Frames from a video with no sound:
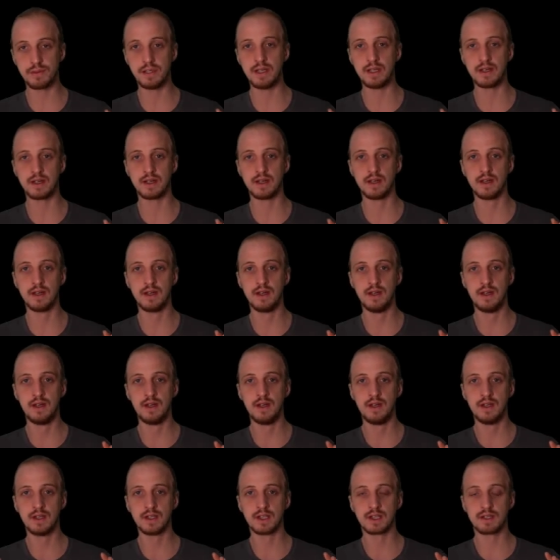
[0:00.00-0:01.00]
peak,
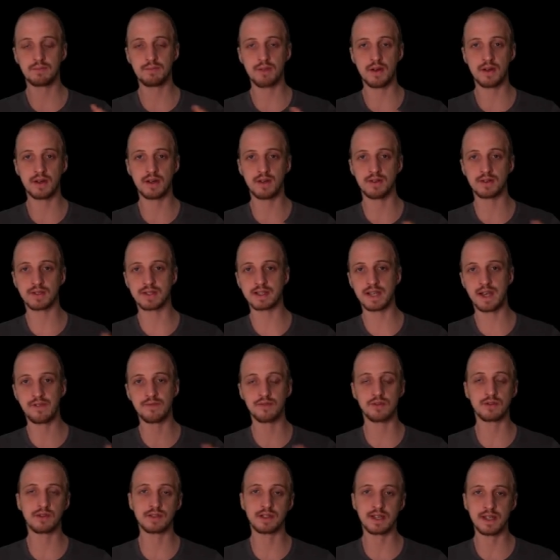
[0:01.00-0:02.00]
spread out
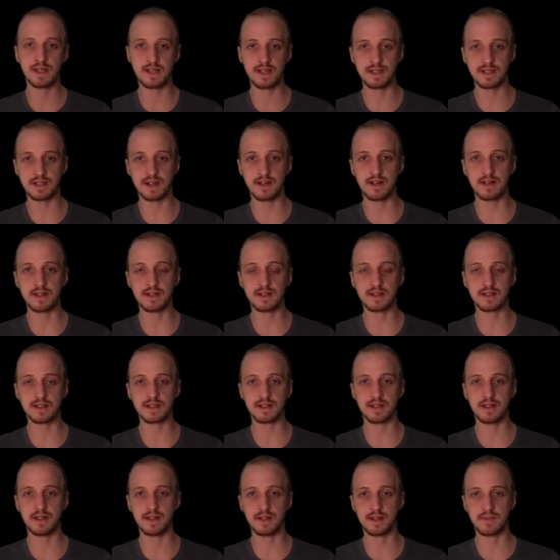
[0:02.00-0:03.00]
several days either
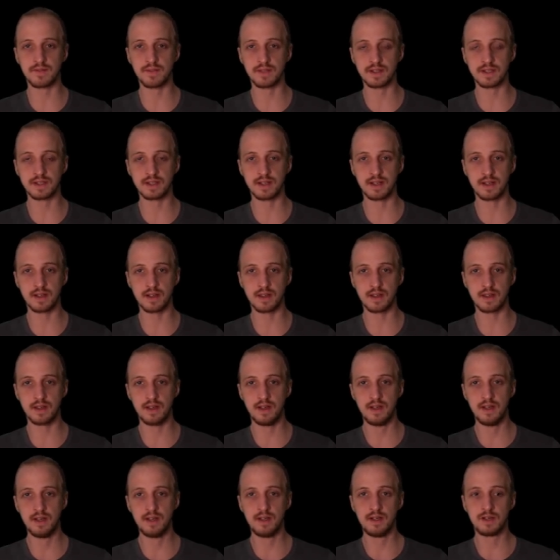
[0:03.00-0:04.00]
side of the 6th.
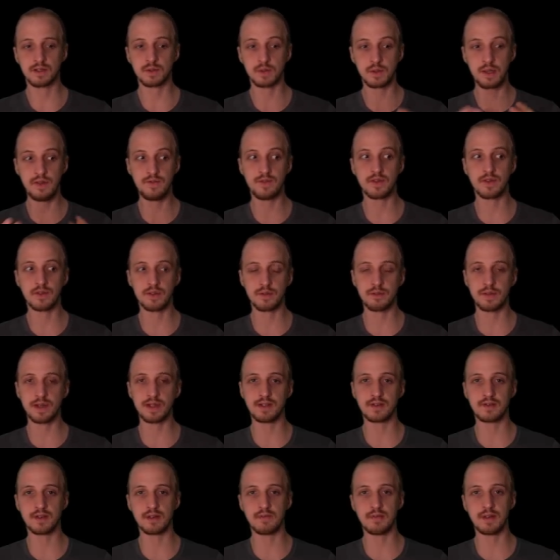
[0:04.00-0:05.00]
So even though the
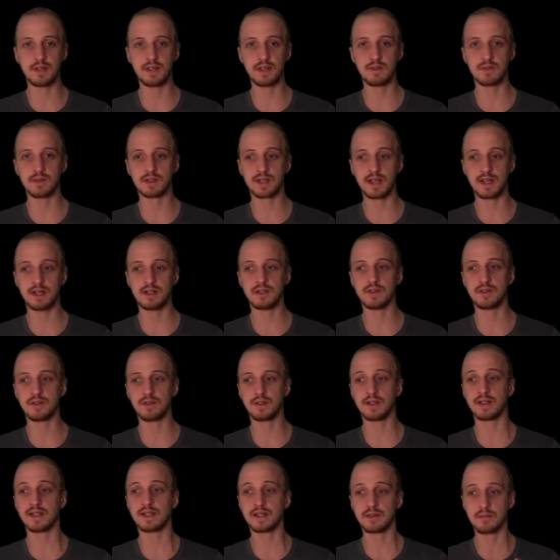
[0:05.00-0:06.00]
mainstream media will tell you
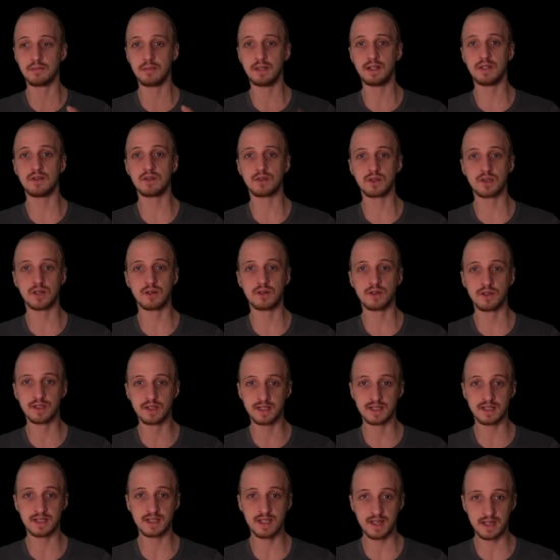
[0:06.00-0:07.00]
that there's a meteor shower on
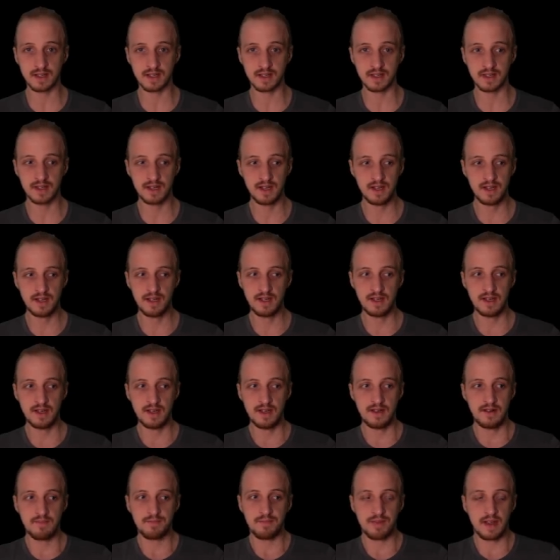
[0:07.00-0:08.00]
the 6th,
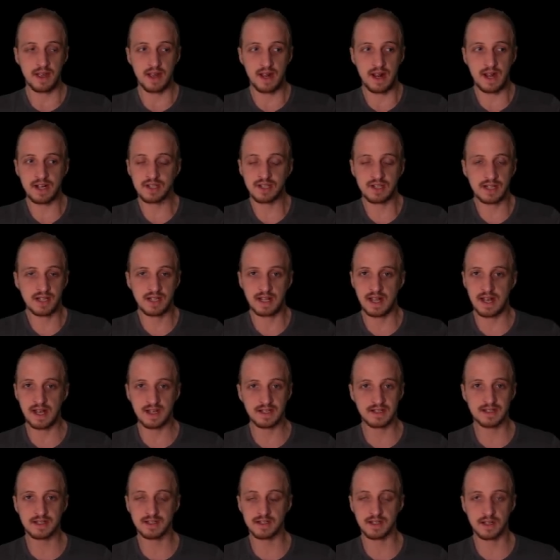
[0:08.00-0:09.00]
it actually
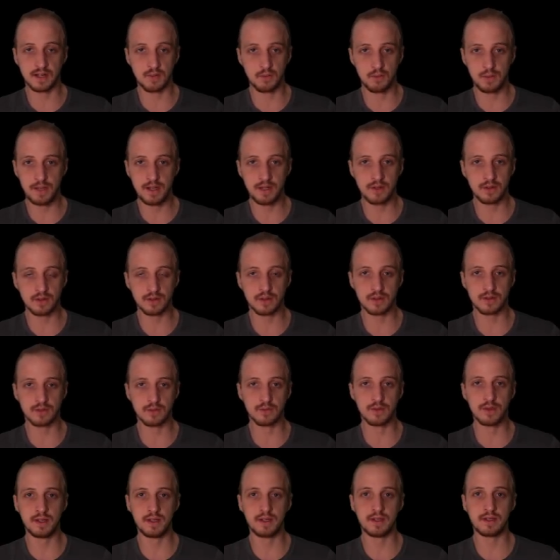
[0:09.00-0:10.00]
lasts like a week or 2
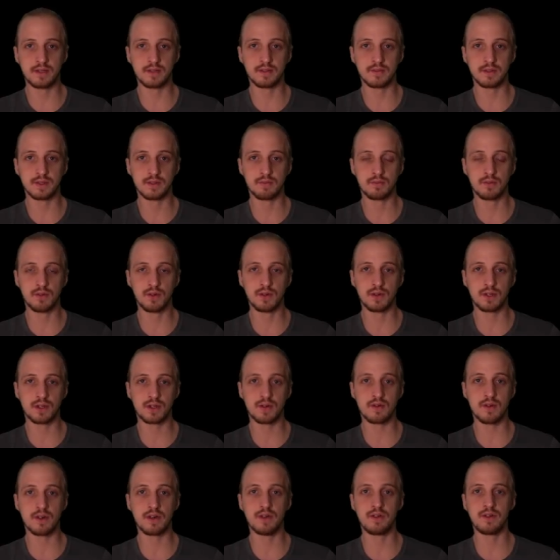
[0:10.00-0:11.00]
weeks, so it's worth
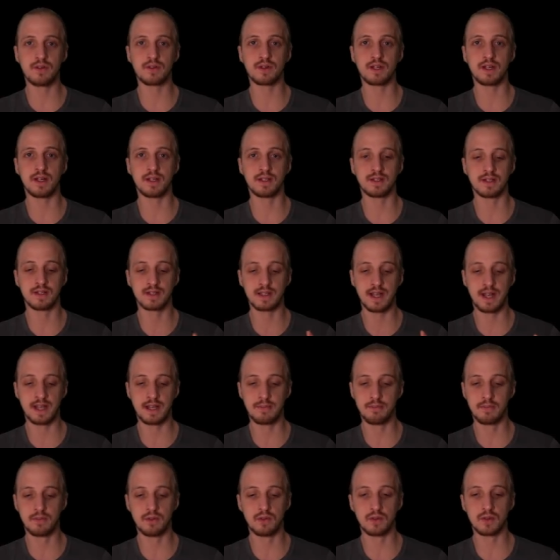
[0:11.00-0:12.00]
trying your chances
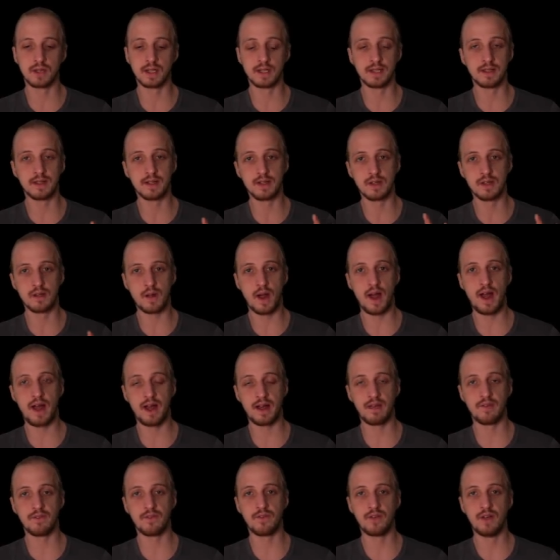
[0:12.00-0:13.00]
any morning that you
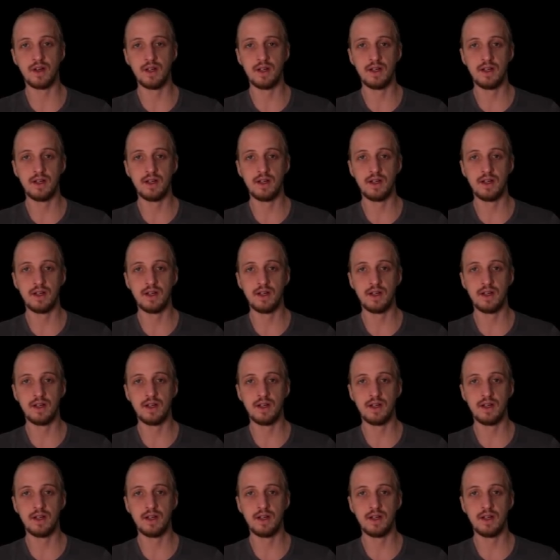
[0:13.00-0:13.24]
have